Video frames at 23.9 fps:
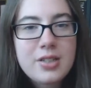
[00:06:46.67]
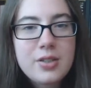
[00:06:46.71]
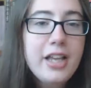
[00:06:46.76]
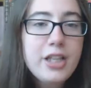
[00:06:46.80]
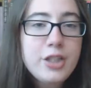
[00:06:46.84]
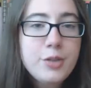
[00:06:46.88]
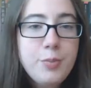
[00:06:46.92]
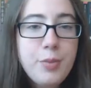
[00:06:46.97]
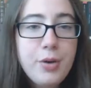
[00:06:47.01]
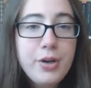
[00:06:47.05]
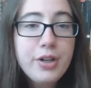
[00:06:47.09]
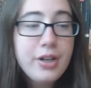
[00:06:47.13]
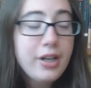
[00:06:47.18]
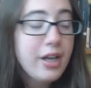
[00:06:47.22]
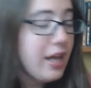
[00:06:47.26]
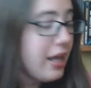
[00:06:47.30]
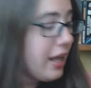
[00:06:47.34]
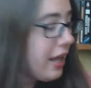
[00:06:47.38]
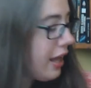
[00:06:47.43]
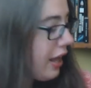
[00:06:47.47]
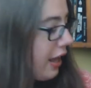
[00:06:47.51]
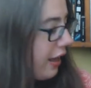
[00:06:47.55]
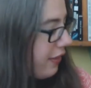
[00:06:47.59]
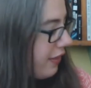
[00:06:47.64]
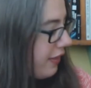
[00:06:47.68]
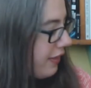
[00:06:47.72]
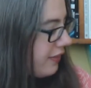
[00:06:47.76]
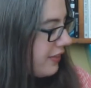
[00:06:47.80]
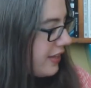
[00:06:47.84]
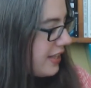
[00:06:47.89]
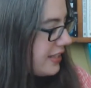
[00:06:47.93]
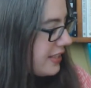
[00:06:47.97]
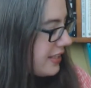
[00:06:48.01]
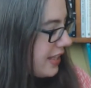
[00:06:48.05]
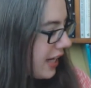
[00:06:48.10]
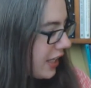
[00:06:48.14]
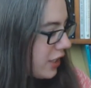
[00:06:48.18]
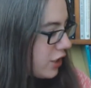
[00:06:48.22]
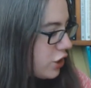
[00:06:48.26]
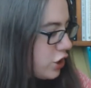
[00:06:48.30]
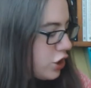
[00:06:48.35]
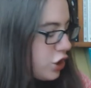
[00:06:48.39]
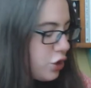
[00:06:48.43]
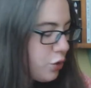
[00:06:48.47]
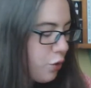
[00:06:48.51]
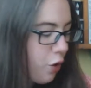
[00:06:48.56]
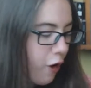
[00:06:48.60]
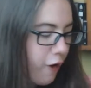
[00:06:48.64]
My next book, I think these
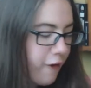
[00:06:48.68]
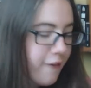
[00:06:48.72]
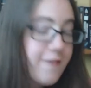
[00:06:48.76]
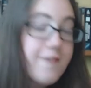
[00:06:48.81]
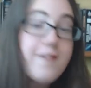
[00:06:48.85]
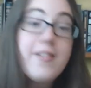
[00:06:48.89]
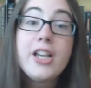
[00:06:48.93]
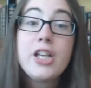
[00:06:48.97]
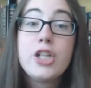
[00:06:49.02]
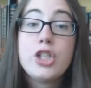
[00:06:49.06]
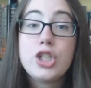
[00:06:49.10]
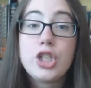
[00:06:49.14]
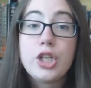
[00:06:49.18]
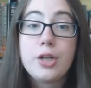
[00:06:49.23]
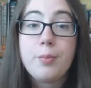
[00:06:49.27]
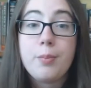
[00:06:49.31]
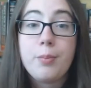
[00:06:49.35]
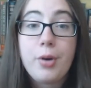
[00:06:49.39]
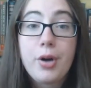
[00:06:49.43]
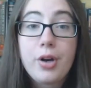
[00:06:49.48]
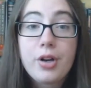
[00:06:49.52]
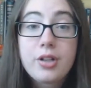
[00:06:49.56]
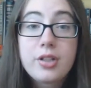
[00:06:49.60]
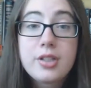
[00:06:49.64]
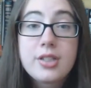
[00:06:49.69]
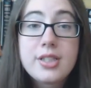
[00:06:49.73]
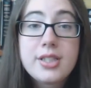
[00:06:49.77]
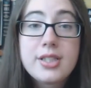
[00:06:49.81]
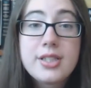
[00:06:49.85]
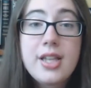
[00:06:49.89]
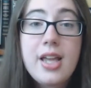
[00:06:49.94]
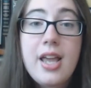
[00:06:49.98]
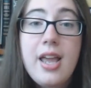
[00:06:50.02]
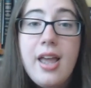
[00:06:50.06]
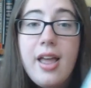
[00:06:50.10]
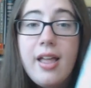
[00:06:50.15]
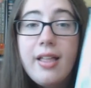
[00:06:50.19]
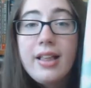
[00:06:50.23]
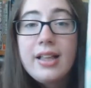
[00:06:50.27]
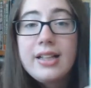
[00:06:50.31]
next two are fiction books.